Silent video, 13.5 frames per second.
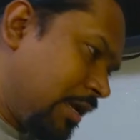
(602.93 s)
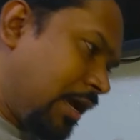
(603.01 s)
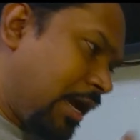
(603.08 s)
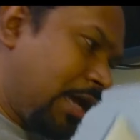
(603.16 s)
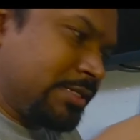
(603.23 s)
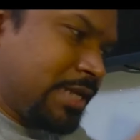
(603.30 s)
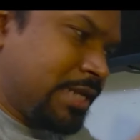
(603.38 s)

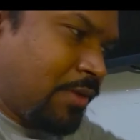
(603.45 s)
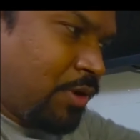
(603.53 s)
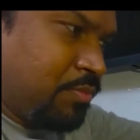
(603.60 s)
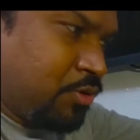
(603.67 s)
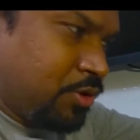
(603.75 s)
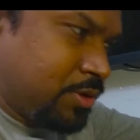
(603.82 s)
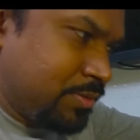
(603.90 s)
I just have one
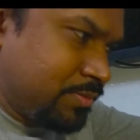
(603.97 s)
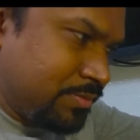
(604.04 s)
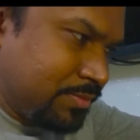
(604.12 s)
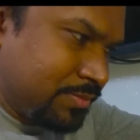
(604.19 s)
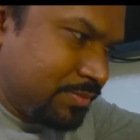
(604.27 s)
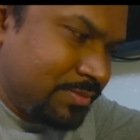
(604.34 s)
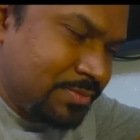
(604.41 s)
book.
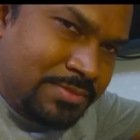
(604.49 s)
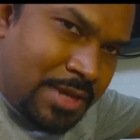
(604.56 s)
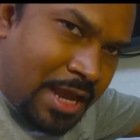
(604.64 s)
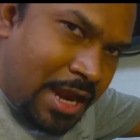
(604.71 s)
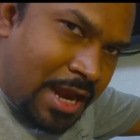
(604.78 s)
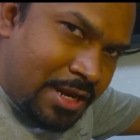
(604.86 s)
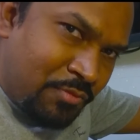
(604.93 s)

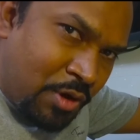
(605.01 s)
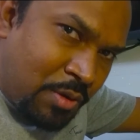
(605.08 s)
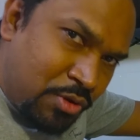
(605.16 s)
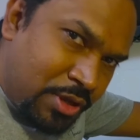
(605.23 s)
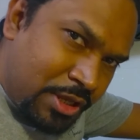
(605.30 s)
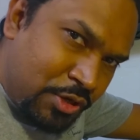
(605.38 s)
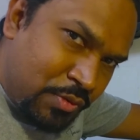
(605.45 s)
I added one
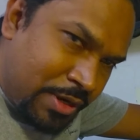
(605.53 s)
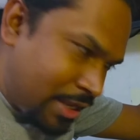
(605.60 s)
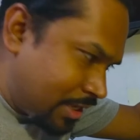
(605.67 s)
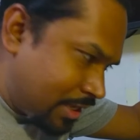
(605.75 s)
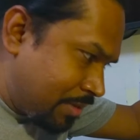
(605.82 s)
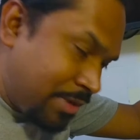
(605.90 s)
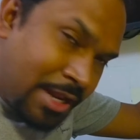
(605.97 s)
book into a deck,
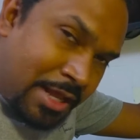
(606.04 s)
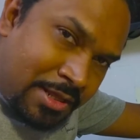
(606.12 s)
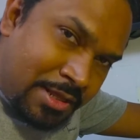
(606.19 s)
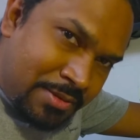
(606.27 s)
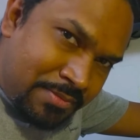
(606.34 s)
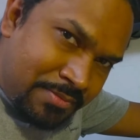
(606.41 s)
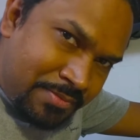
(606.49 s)
an empty deck.
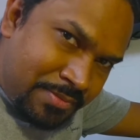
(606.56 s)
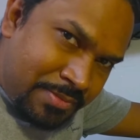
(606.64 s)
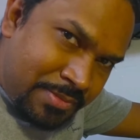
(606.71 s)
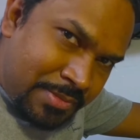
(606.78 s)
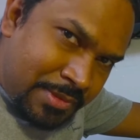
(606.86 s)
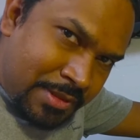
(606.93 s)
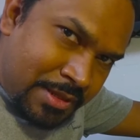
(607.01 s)

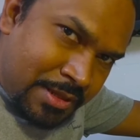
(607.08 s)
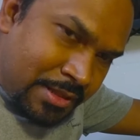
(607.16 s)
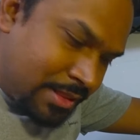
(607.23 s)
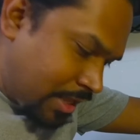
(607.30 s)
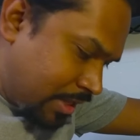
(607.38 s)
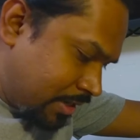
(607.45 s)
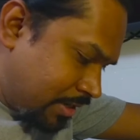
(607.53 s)

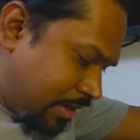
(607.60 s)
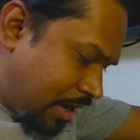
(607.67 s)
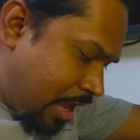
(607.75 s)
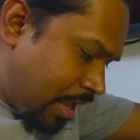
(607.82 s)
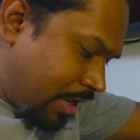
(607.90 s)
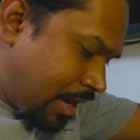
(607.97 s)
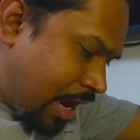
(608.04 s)
Then
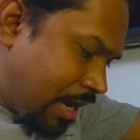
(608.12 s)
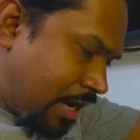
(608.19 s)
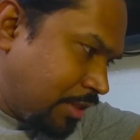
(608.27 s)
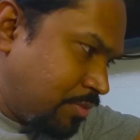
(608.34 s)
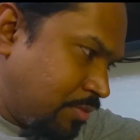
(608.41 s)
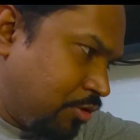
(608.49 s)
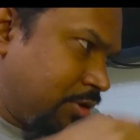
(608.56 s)
I can add
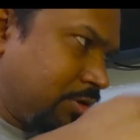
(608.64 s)
another book.